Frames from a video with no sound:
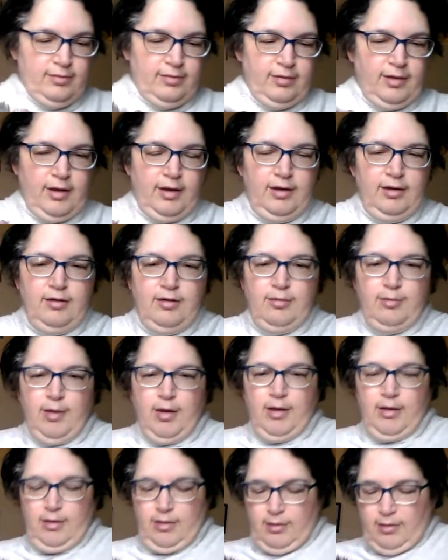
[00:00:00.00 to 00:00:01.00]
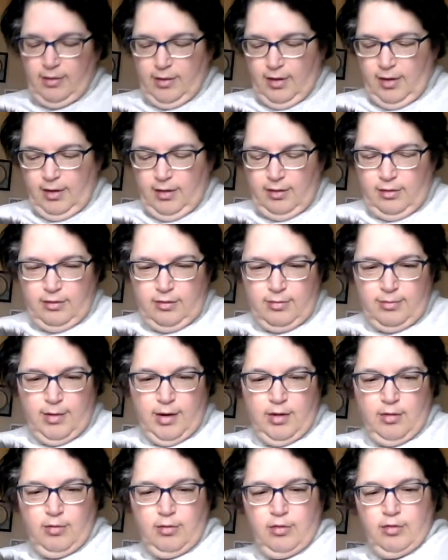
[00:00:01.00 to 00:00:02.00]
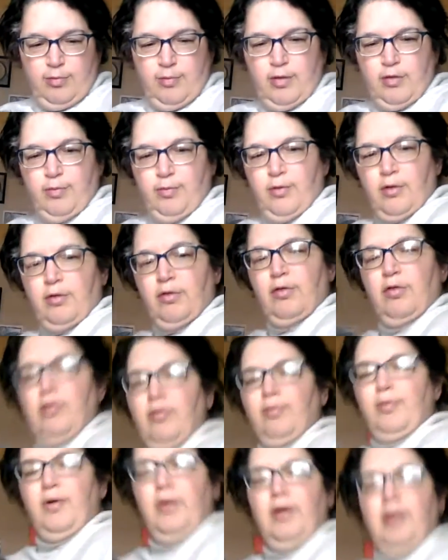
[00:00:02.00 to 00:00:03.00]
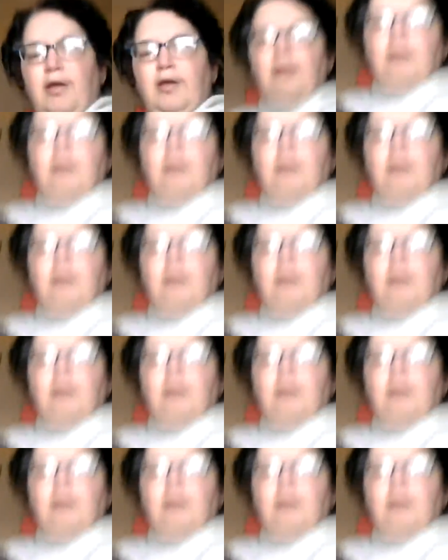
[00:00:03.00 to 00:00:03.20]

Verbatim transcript: Not into my, not into my Christmas presents, buddy.